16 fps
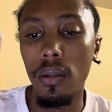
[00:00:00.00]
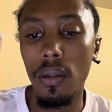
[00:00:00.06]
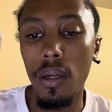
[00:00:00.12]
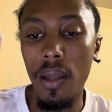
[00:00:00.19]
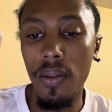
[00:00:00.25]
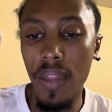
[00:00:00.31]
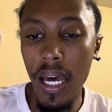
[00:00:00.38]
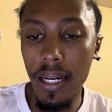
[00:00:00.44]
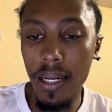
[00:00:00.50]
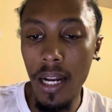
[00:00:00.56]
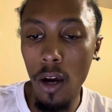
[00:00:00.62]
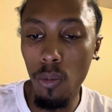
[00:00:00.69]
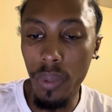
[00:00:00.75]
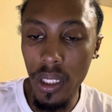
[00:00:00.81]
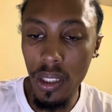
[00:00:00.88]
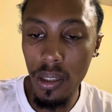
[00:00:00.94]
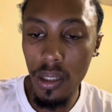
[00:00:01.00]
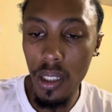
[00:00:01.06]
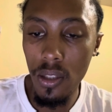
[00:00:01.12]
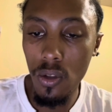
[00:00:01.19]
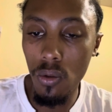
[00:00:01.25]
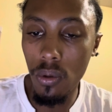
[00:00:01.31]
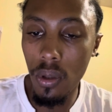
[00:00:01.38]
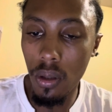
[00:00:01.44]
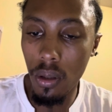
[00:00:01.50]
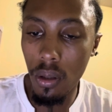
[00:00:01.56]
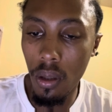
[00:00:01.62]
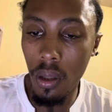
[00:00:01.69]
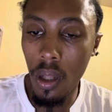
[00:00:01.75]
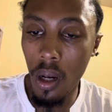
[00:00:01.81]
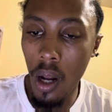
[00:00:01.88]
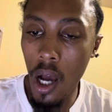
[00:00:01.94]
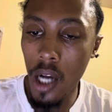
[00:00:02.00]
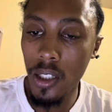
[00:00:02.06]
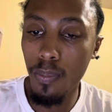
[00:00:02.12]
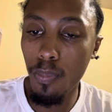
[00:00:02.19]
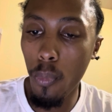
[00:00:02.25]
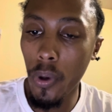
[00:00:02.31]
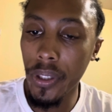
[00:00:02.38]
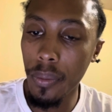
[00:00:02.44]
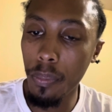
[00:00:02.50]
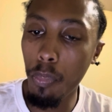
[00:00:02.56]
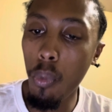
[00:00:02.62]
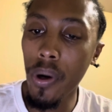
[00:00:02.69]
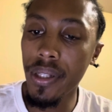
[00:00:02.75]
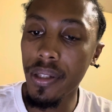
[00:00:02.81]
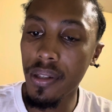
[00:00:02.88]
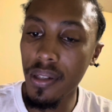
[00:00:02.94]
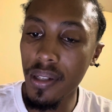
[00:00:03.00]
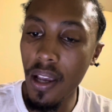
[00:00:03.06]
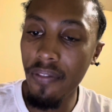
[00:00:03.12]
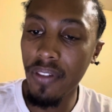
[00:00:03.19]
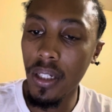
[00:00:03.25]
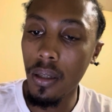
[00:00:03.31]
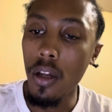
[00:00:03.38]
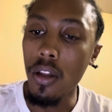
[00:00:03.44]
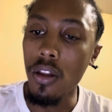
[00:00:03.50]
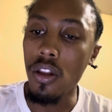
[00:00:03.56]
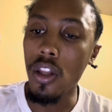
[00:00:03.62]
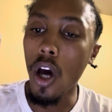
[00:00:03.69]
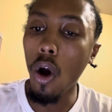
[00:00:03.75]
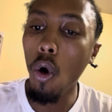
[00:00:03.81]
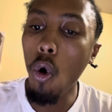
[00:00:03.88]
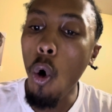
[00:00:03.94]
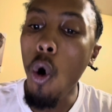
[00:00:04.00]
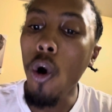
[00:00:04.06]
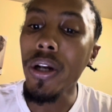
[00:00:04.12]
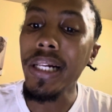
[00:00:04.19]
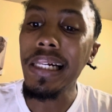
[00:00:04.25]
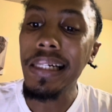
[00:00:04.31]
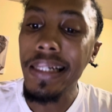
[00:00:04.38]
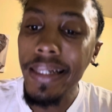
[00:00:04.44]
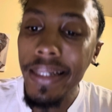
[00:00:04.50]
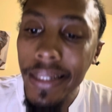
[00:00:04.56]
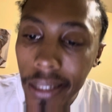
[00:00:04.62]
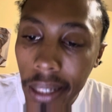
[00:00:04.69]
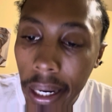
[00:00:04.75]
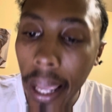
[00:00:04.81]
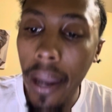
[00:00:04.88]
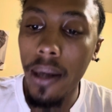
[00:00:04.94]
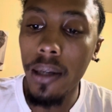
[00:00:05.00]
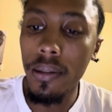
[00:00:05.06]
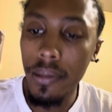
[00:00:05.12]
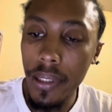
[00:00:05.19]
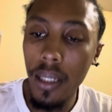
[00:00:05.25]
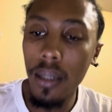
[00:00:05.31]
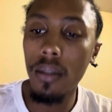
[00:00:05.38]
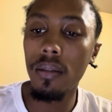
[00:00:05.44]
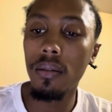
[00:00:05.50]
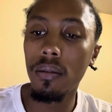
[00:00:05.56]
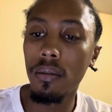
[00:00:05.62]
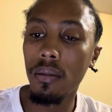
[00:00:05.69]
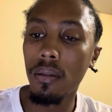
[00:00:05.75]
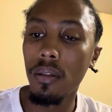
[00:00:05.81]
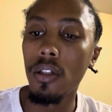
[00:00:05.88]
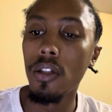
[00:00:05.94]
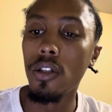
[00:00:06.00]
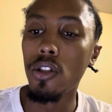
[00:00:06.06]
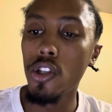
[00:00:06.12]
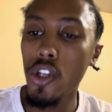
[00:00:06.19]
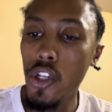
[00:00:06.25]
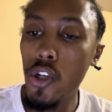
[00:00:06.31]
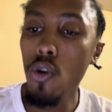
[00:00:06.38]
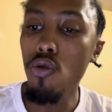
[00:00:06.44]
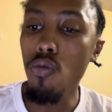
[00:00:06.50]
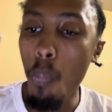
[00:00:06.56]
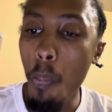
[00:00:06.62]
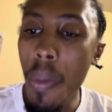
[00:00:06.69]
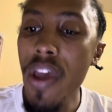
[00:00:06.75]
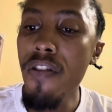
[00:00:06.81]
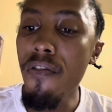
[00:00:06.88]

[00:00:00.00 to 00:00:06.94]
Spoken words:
And that now brings us to the last point, point 7. The contract should be